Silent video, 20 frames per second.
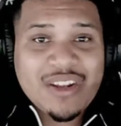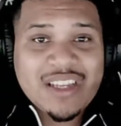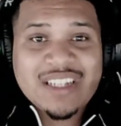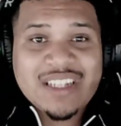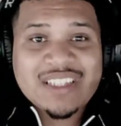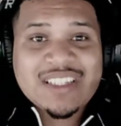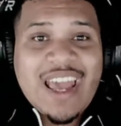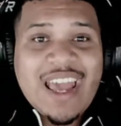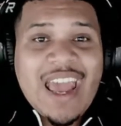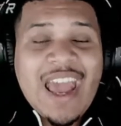It
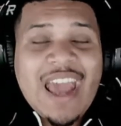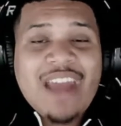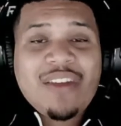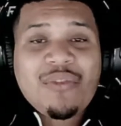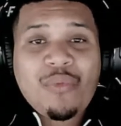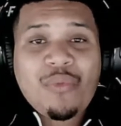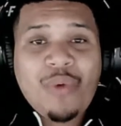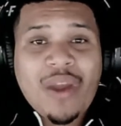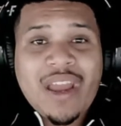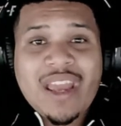is at
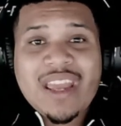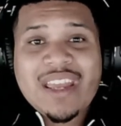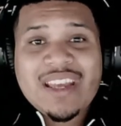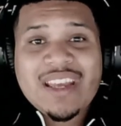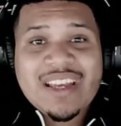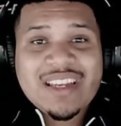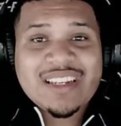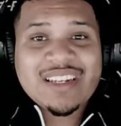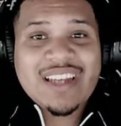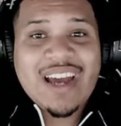
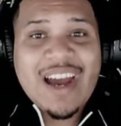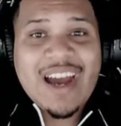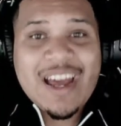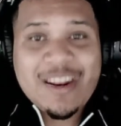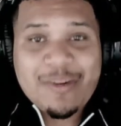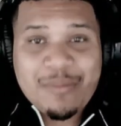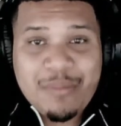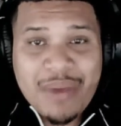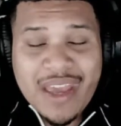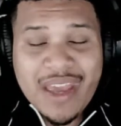
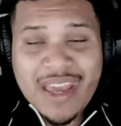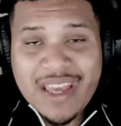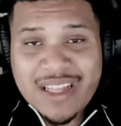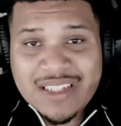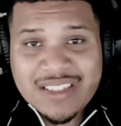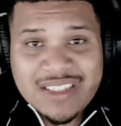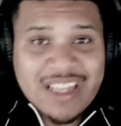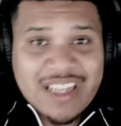rayy.bannzz.